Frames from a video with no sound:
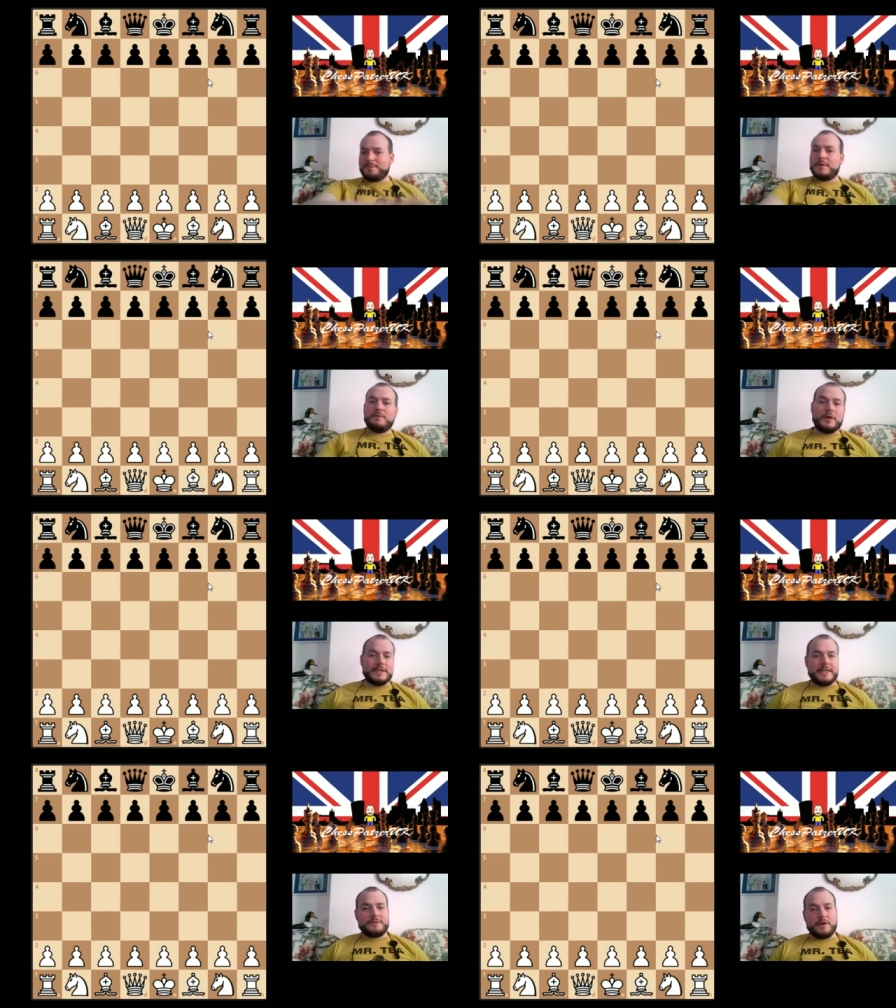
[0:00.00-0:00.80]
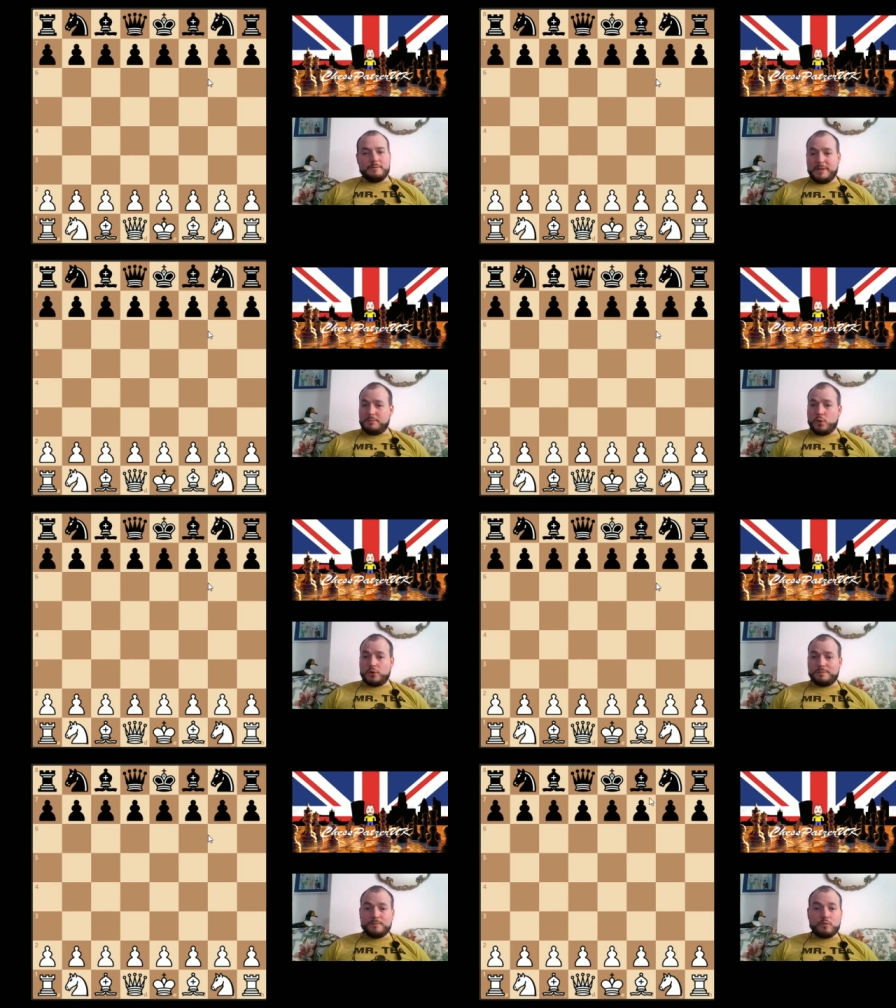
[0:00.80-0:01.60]
Very satisfying big
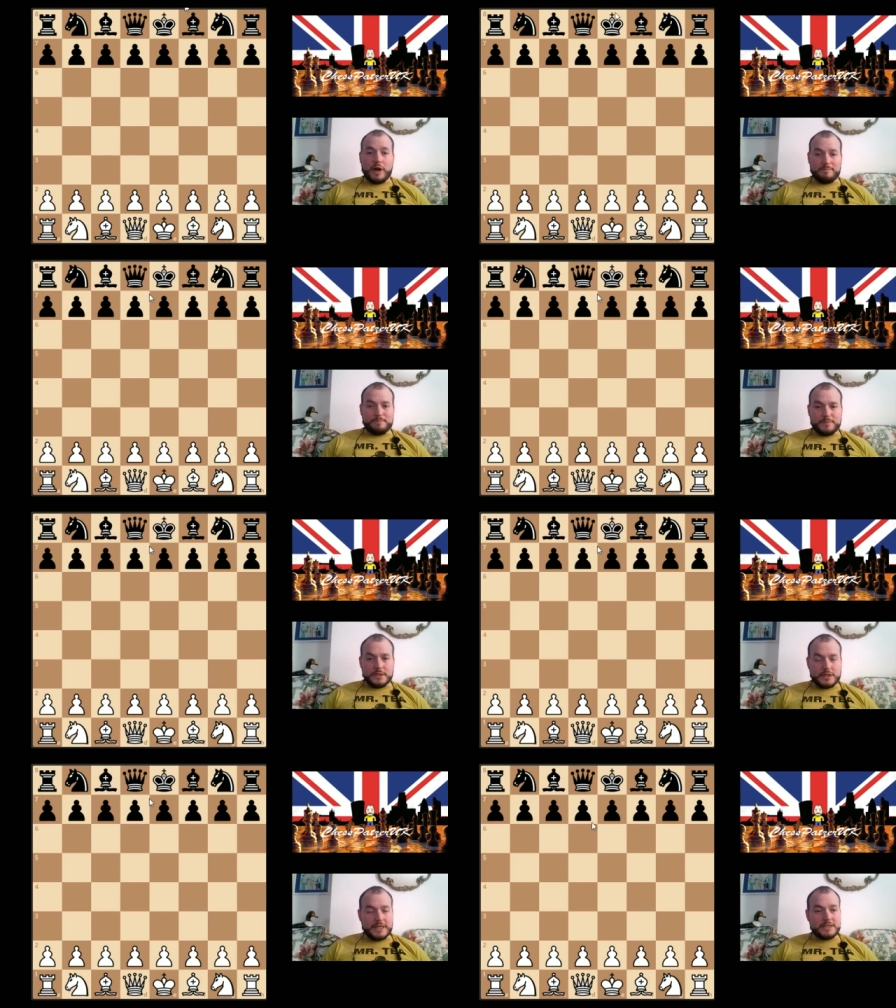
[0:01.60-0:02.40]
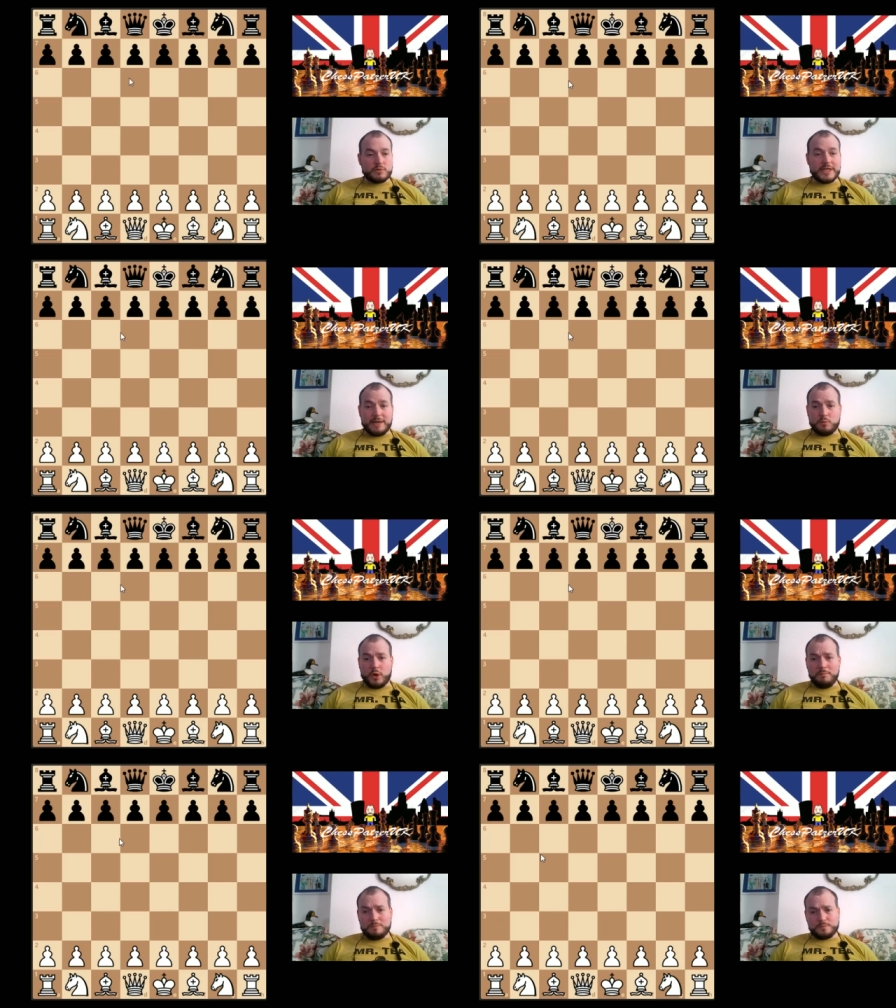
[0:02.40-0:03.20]
board. Right, so this was game
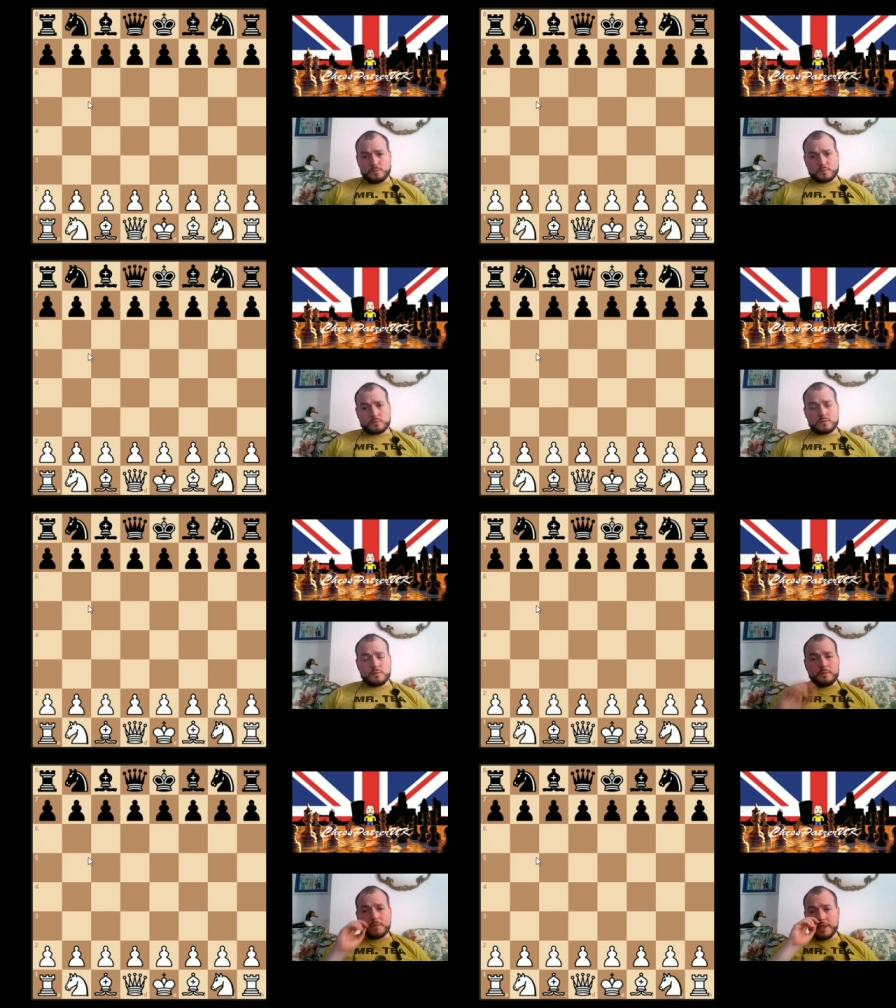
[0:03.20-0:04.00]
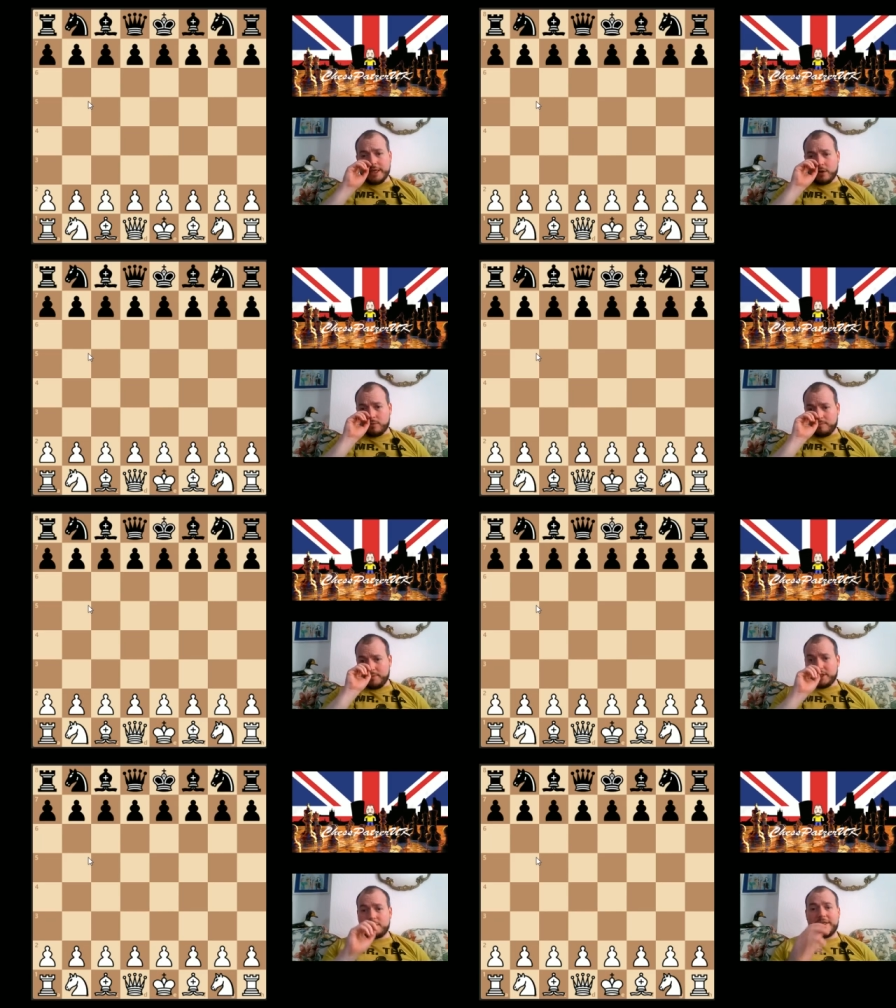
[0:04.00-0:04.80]
1. Now,
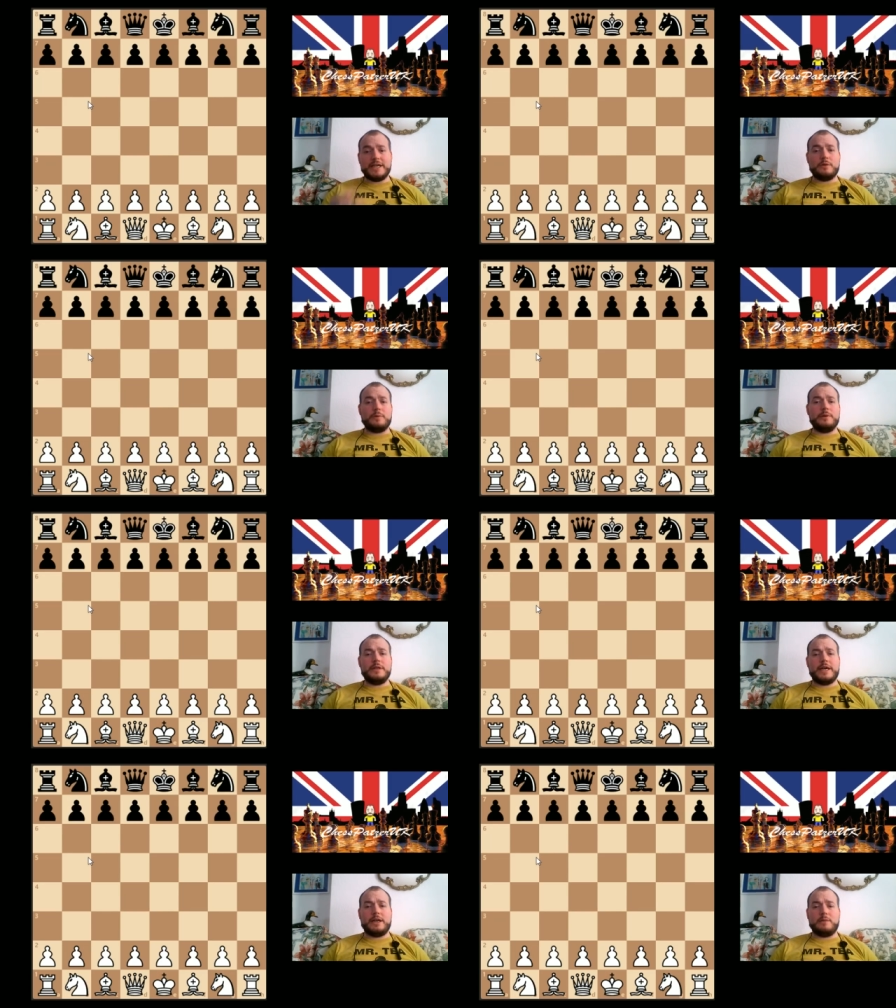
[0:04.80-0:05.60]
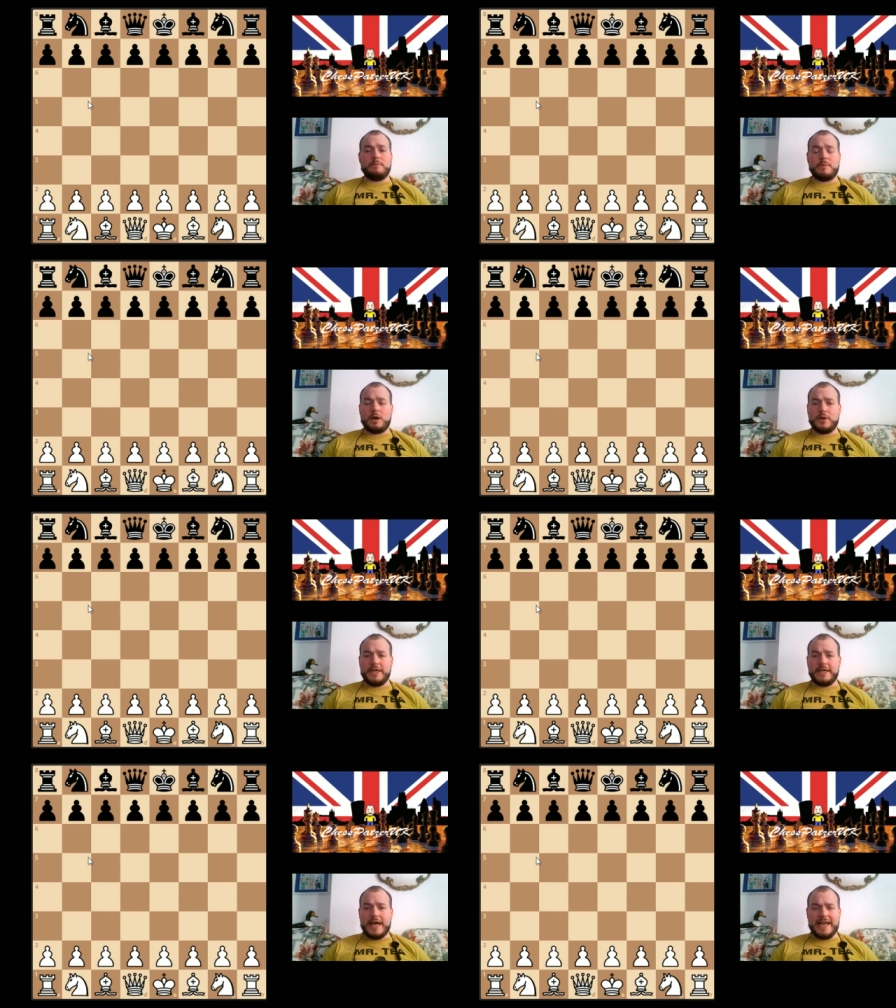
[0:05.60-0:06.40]
because I'm in the Open and I'm
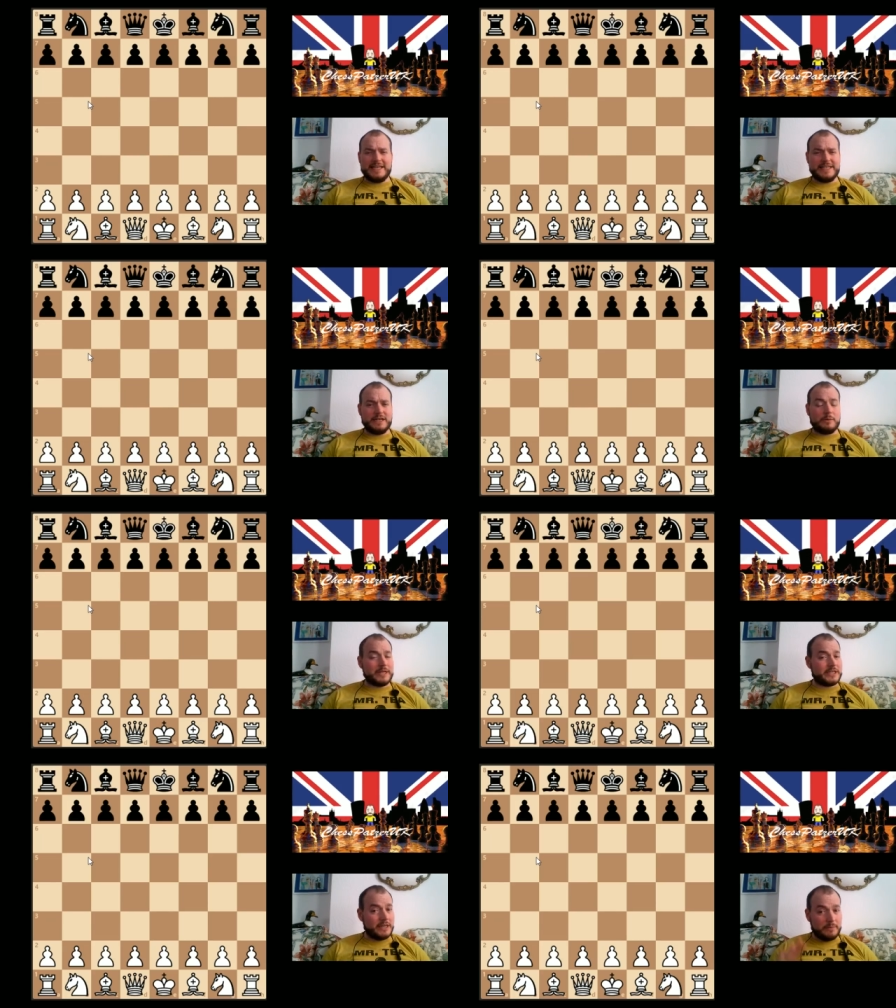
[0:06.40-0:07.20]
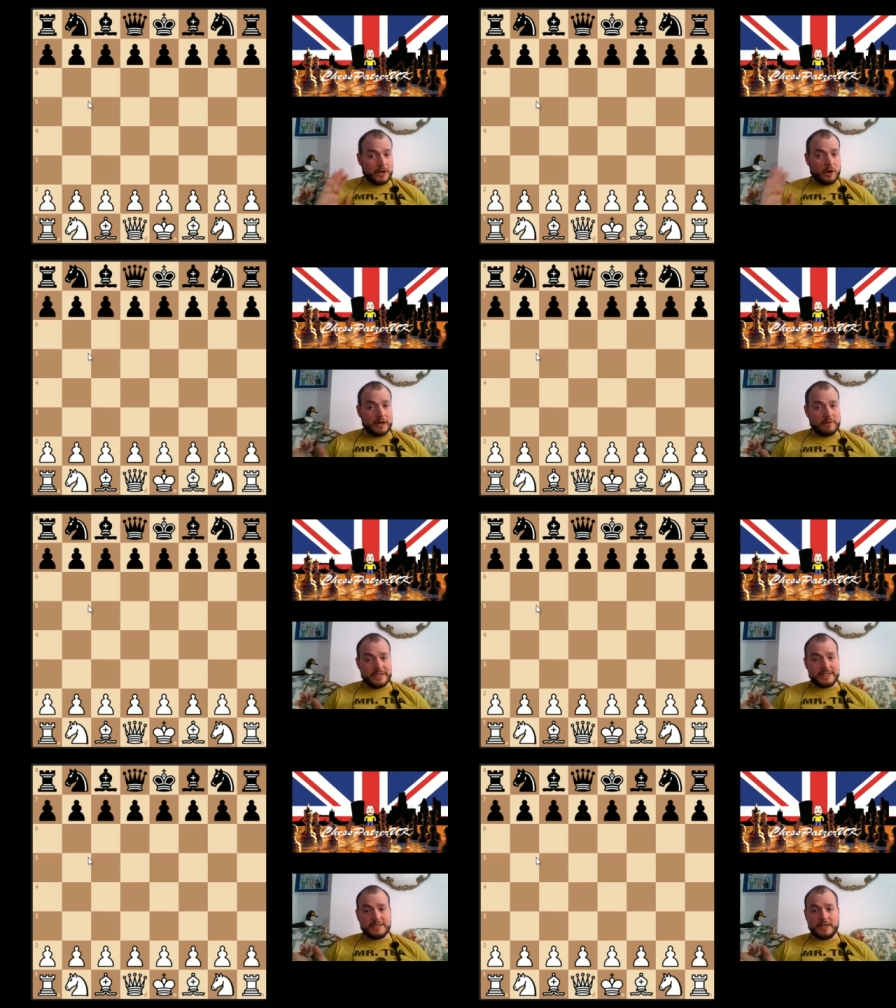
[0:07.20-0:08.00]
only 18, I'm actually a little bit higher
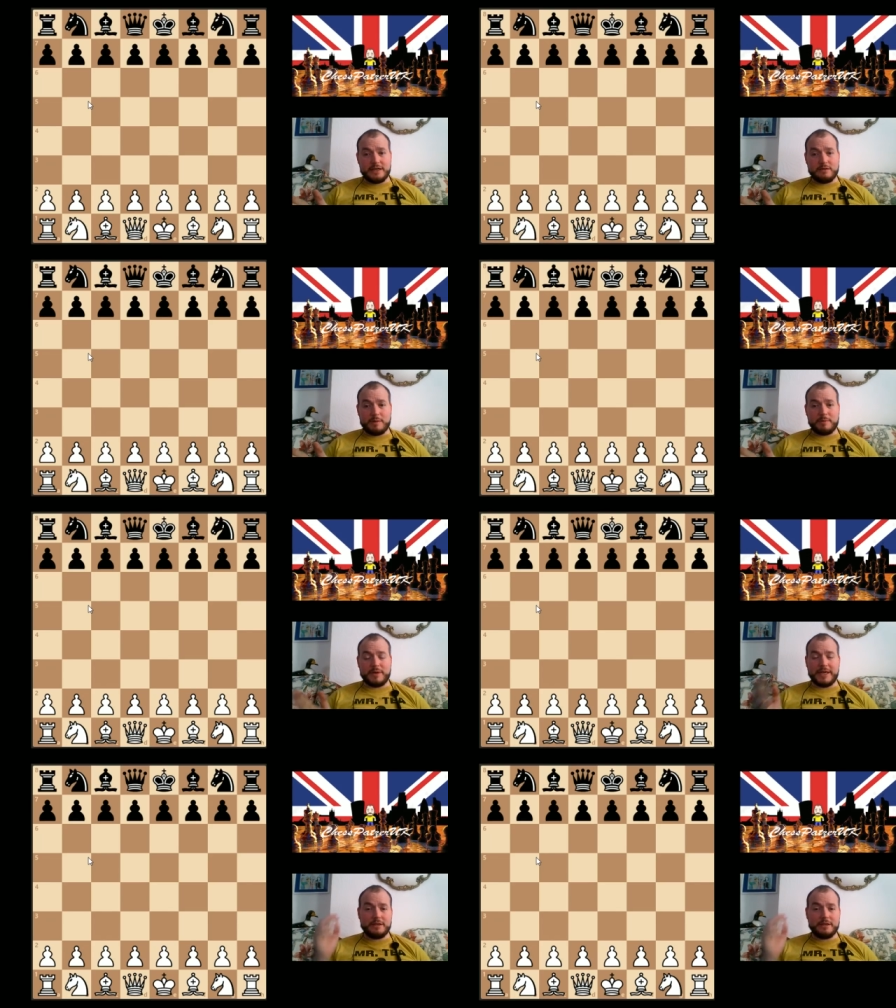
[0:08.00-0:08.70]
rated rapid play.